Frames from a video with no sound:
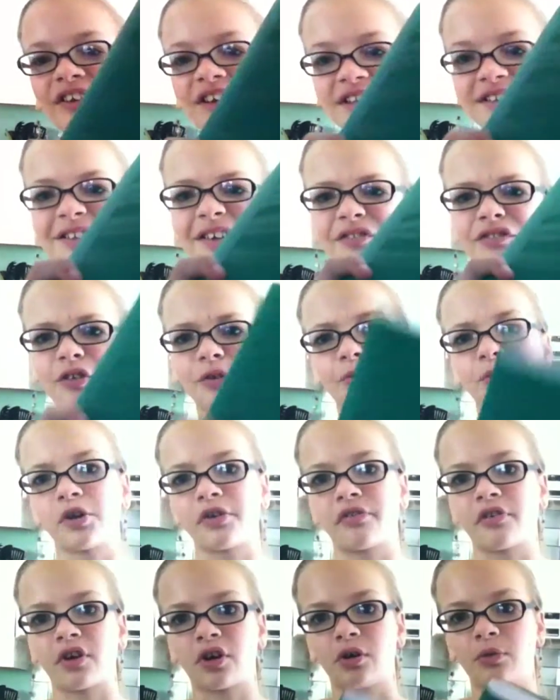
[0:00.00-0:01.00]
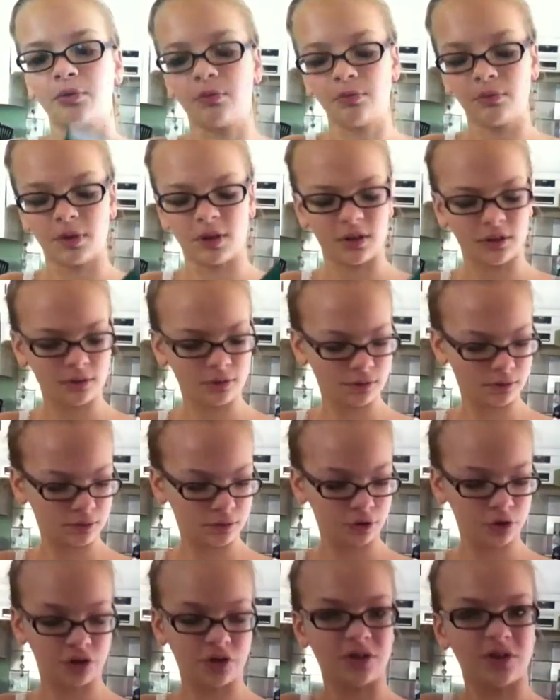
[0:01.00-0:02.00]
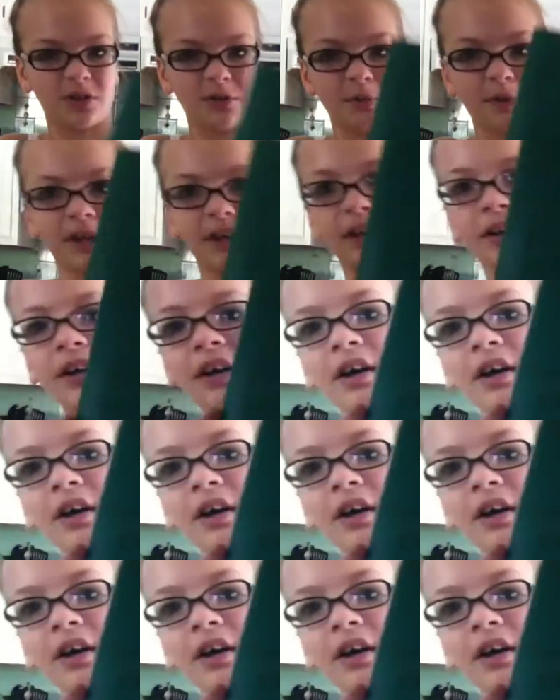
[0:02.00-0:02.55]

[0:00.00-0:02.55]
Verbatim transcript: It's not from River though, but you know what I mean.